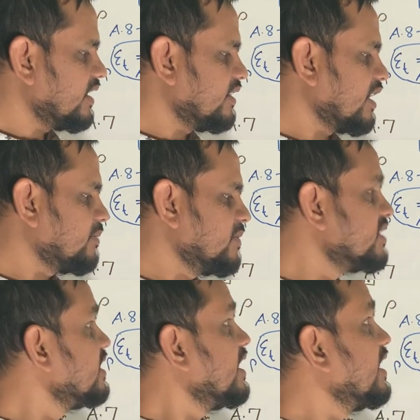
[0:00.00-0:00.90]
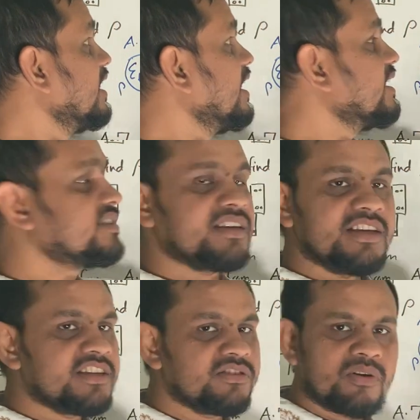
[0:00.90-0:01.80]
that means AS
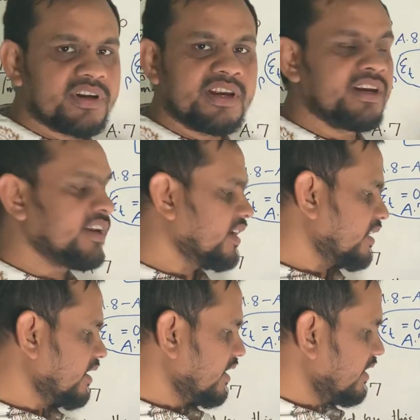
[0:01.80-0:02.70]
is not yielding.